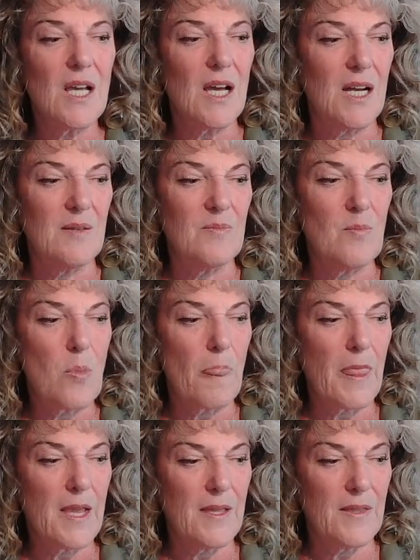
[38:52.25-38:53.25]

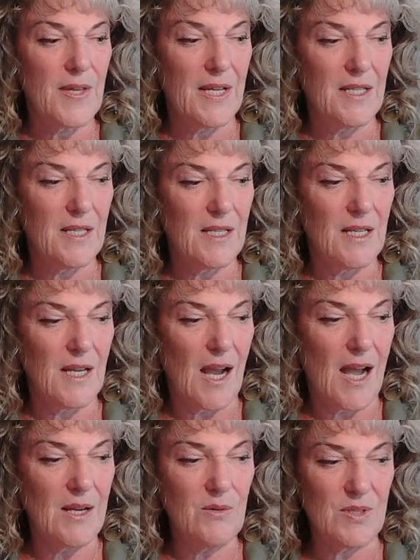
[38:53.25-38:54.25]
That
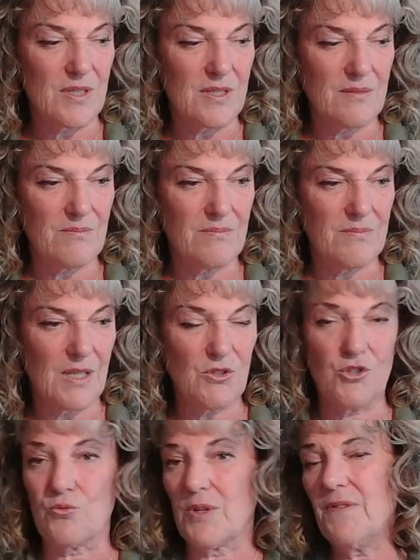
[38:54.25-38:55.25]
I was
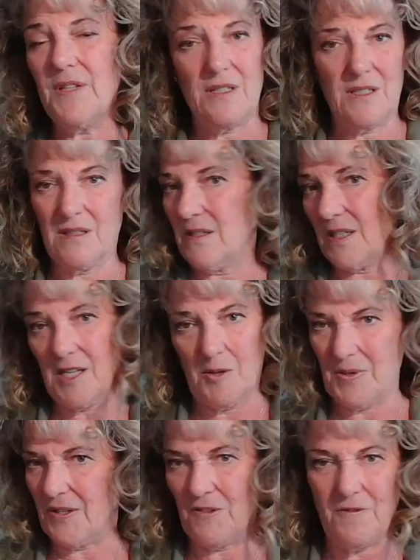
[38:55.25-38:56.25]
driven to keep
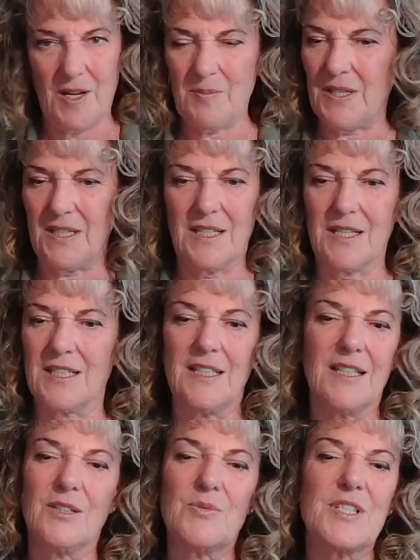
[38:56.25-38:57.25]
it in the family. Like
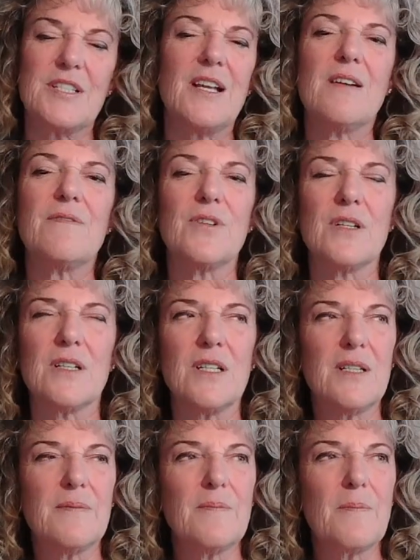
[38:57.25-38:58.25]
there was never,
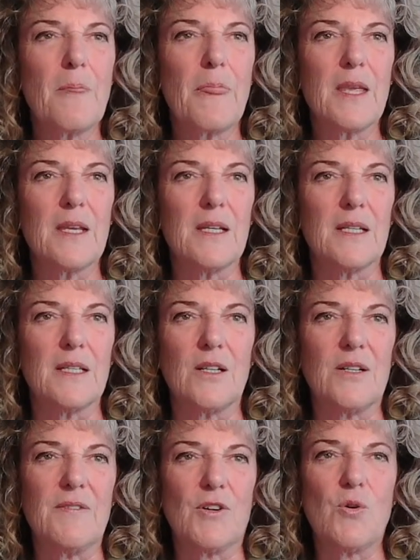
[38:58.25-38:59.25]
it
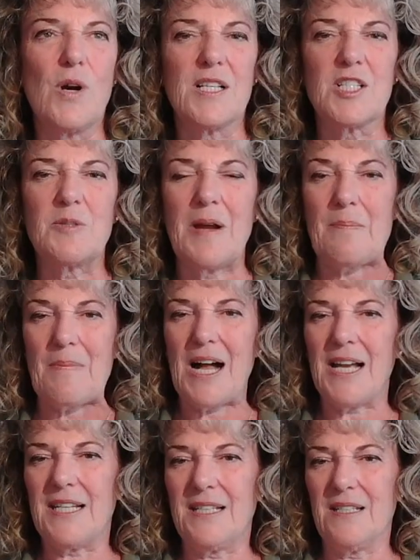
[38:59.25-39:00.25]
never crossed my
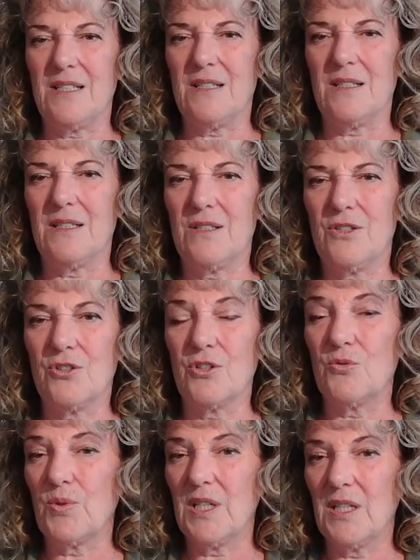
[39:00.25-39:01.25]
mind,
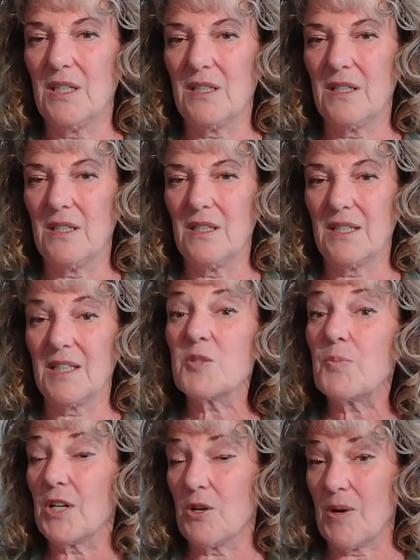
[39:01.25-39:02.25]
should we at this
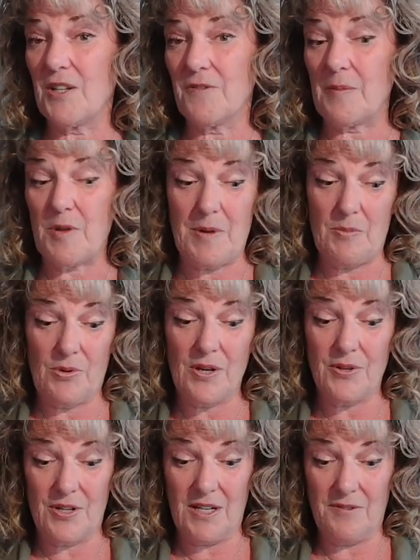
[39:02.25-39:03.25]
point go out of the family? My
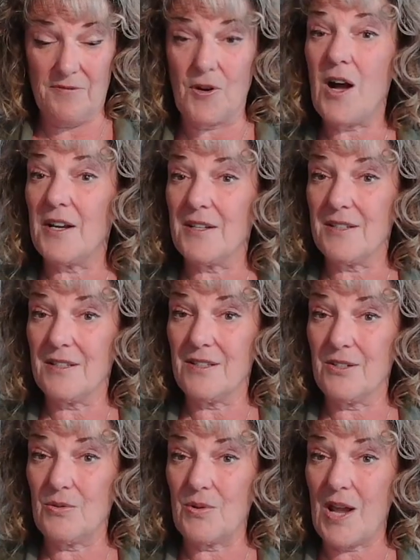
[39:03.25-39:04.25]
brother and I fought
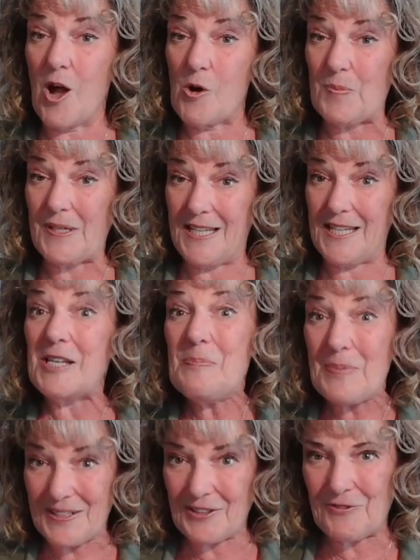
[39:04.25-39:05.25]
to help
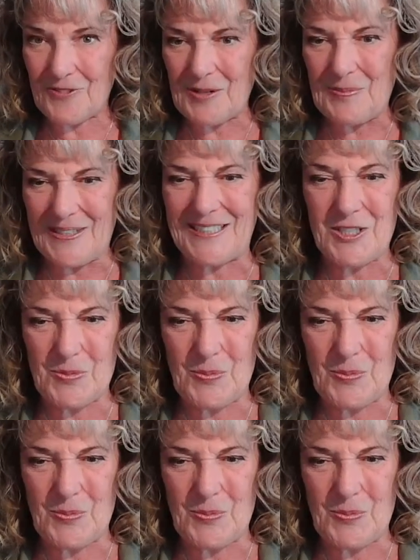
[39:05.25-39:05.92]
keep it in the family at this